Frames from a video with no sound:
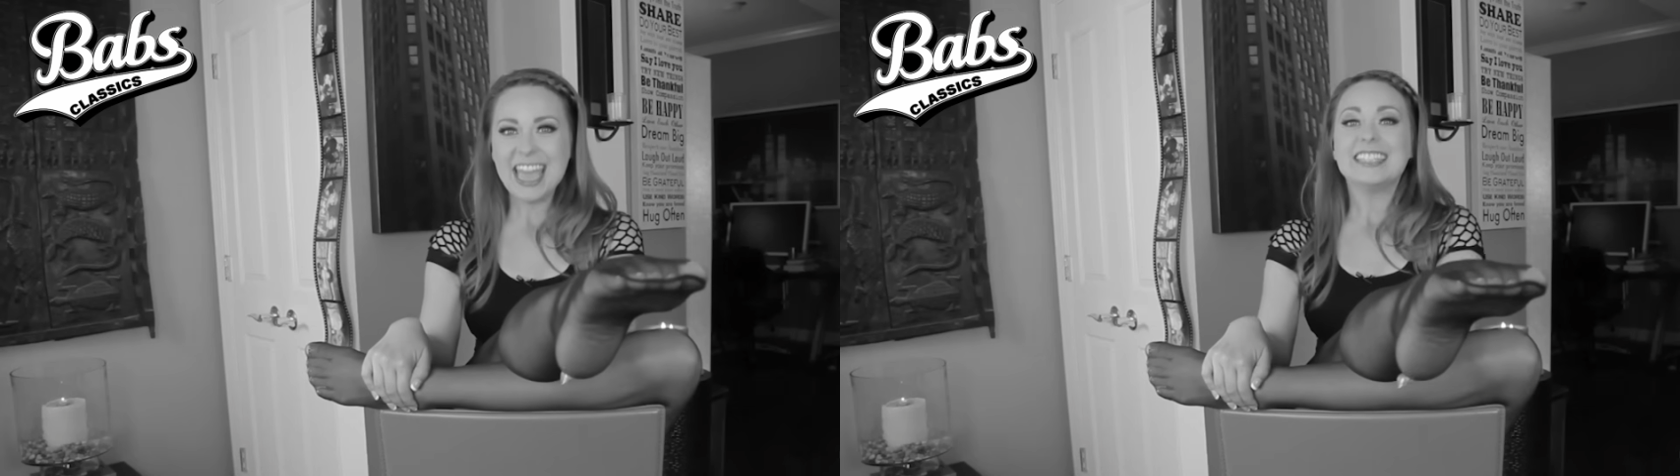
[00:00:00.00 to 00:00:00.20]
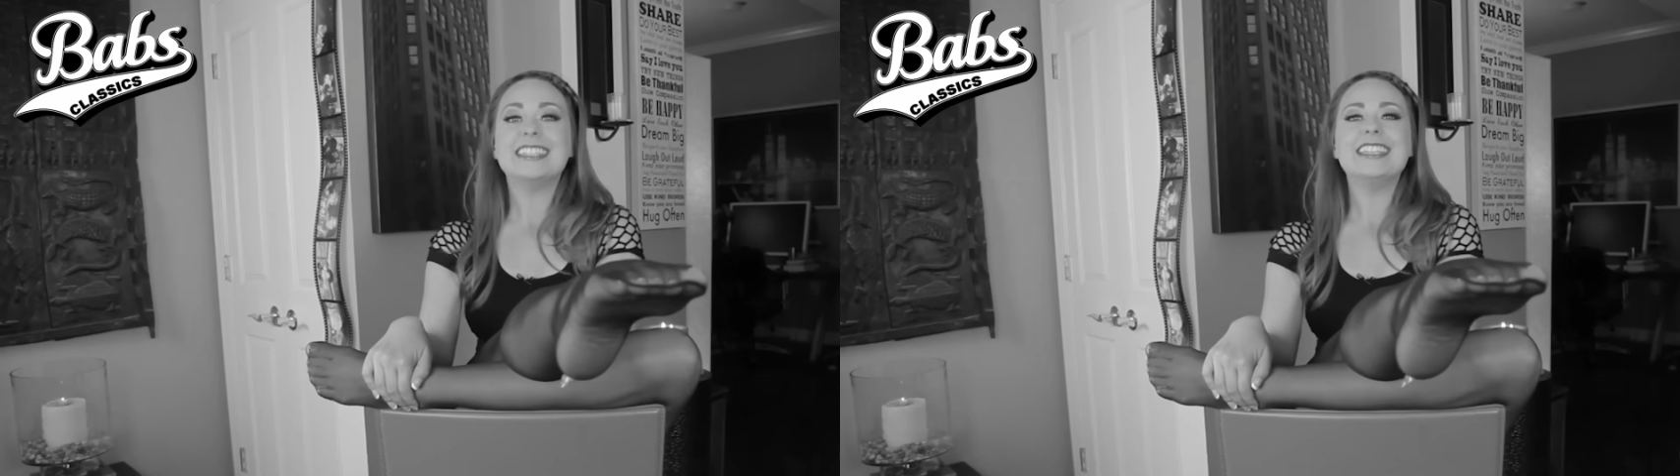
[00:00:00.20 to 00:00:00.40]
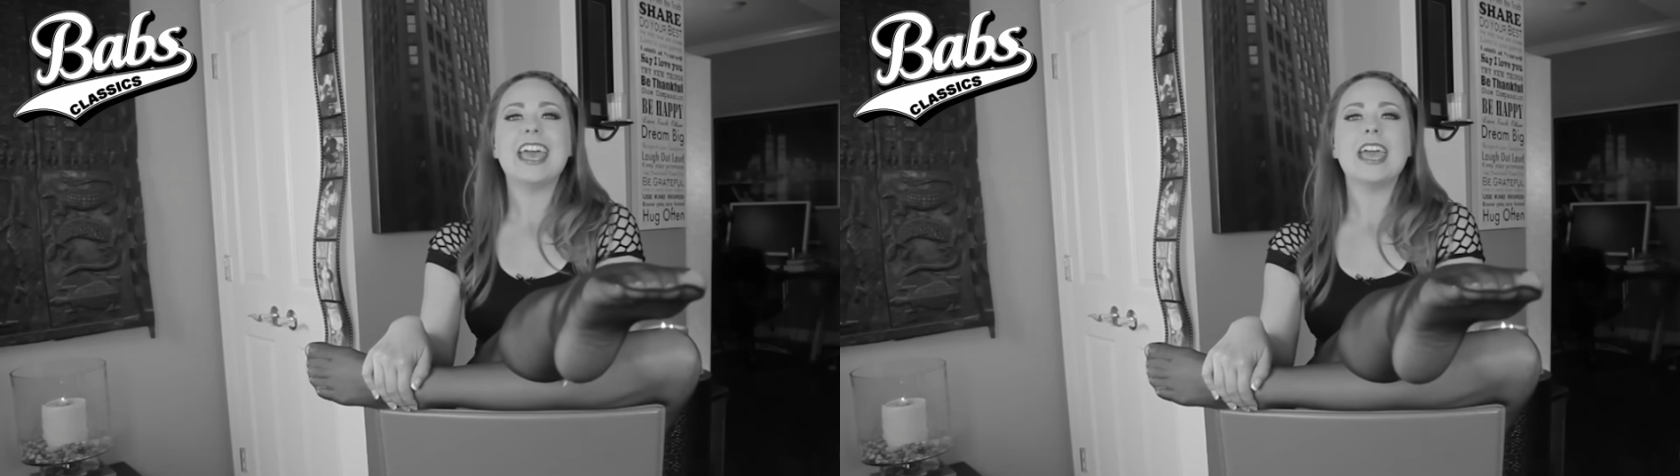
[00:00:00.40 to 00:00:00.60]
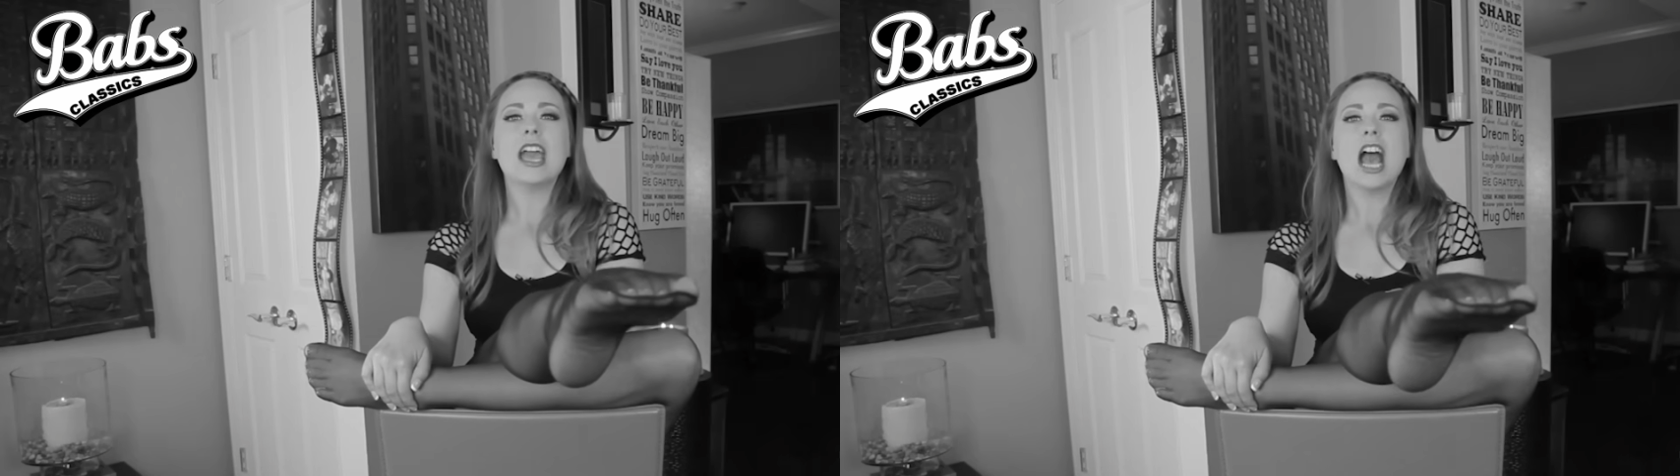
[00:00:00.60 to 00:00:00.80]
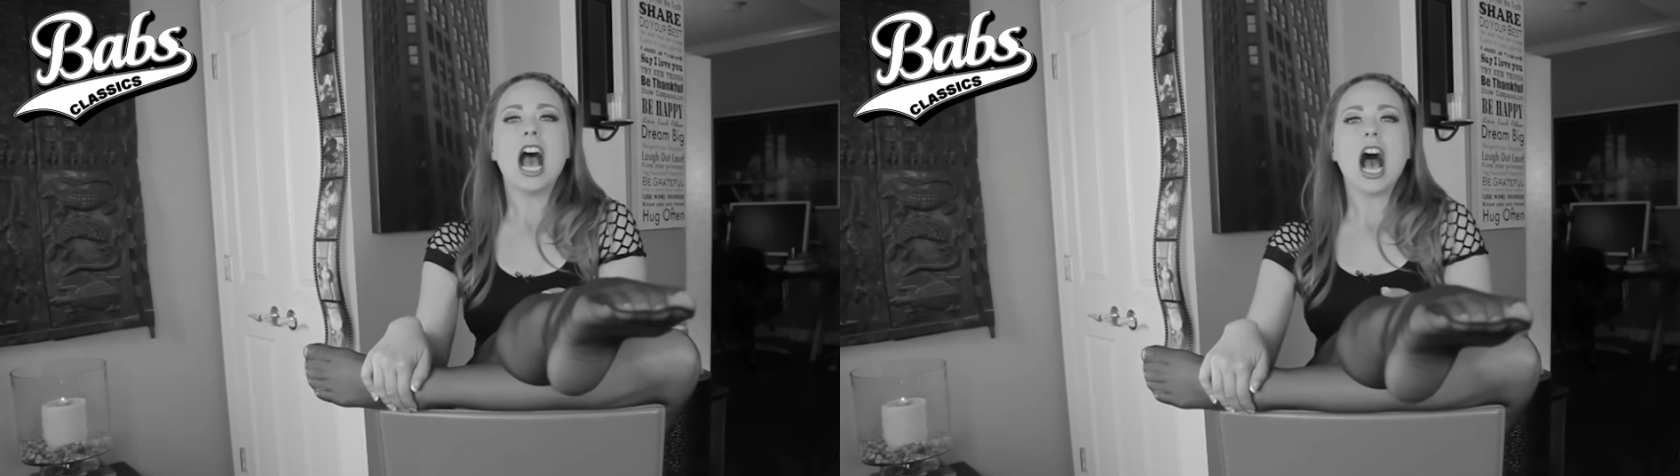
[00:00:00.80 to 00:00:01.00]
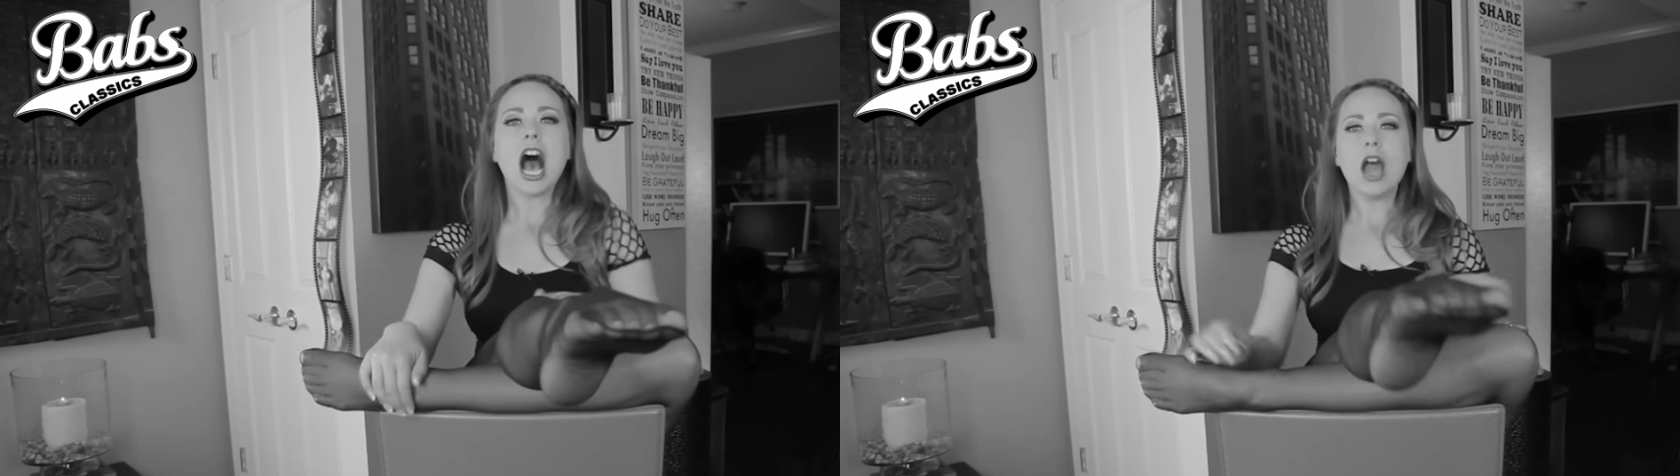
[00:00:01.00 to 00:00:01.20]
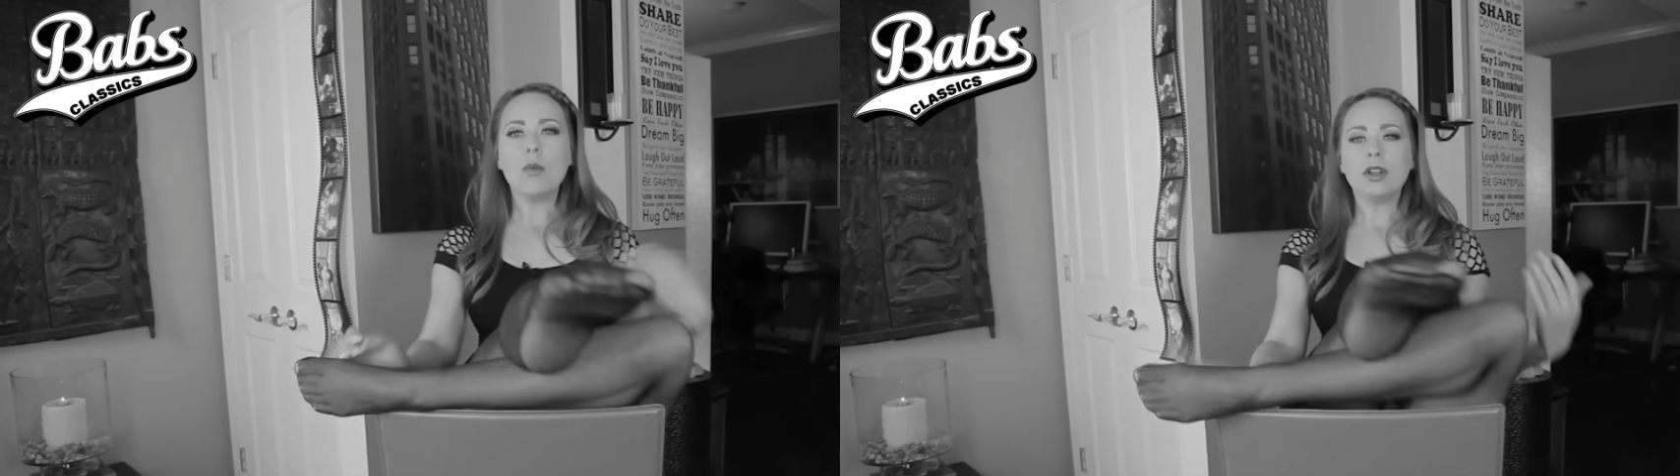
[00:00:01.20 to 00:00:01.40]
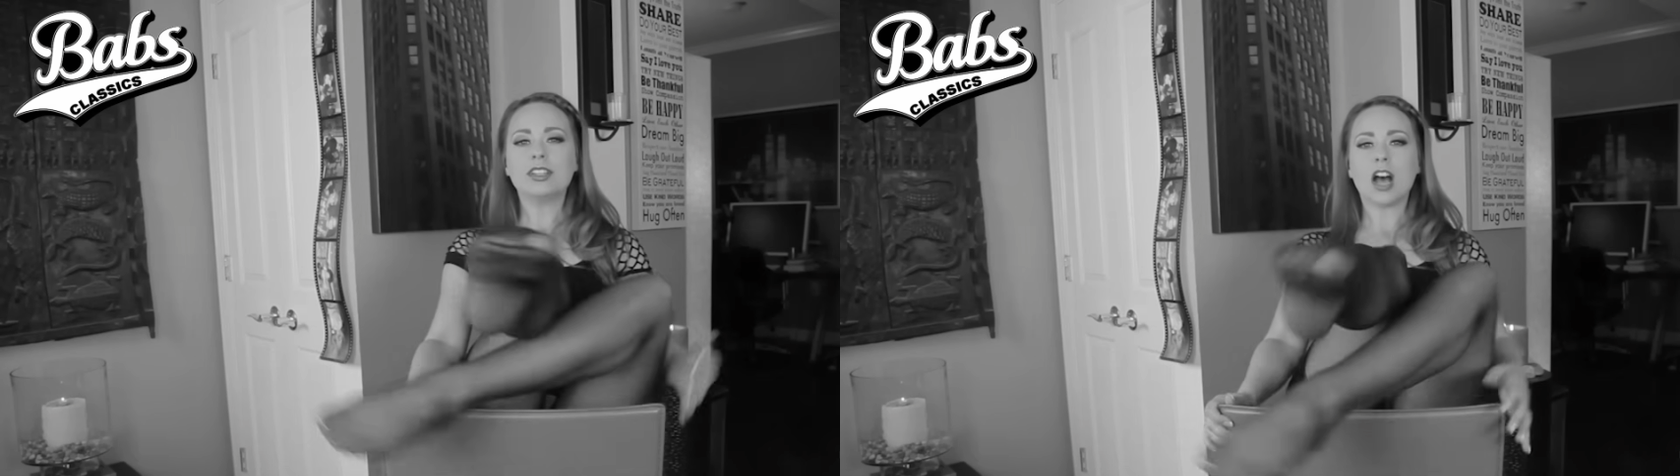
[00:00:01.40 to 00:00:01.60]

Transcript: Today, I want to